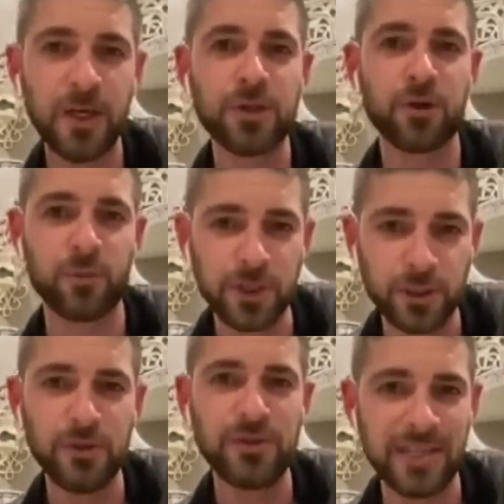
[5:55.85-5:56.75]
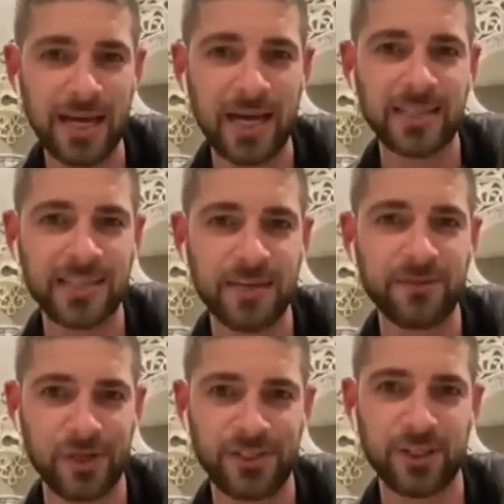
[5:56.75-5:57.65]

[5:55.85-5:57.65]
to reduce the oxidative stress in